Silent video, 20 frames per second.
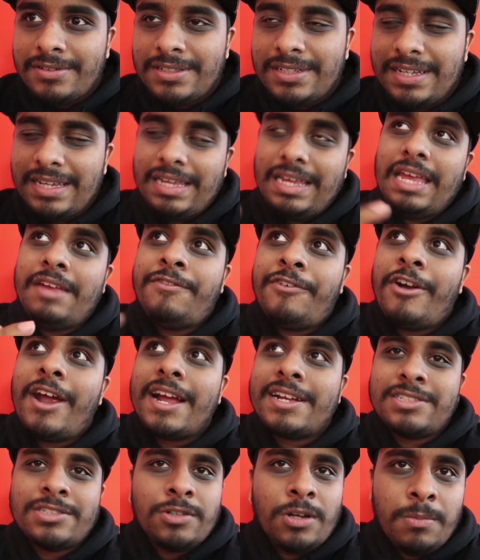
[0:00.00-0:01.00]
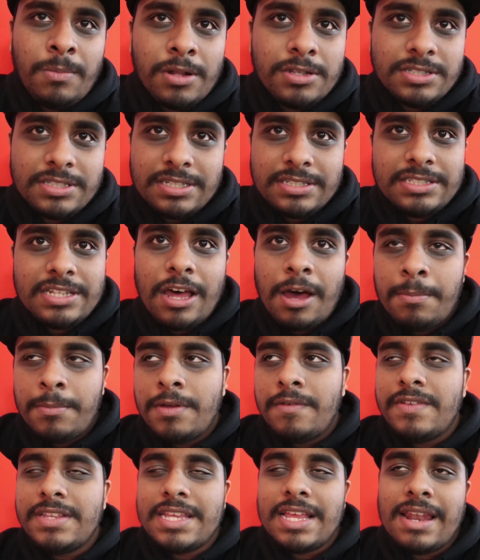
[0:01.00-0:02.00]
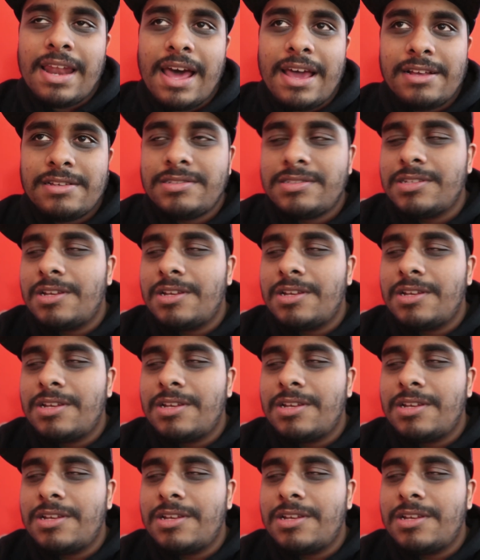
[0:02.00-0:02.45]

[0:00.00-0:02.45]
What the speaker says: either action or monster style movies he likes,